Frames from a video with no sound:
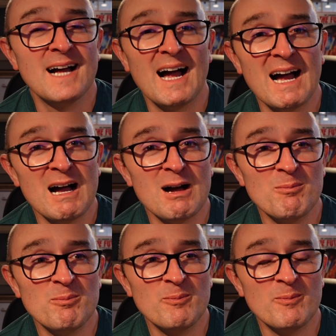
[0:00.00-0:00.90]

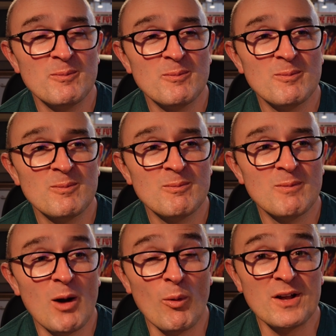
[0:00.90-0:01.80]

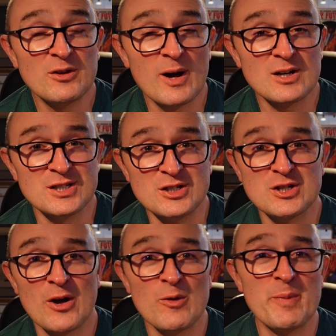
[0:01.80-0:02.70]
I wanted to actually
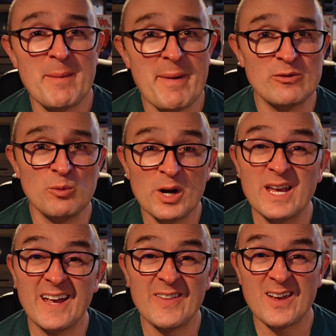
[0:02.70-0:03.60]
show the BMS
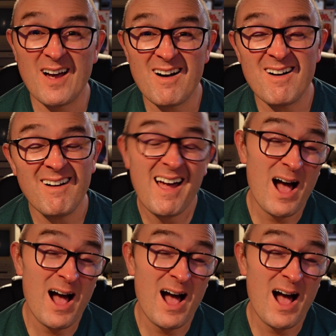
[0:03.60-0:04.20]
working in the car.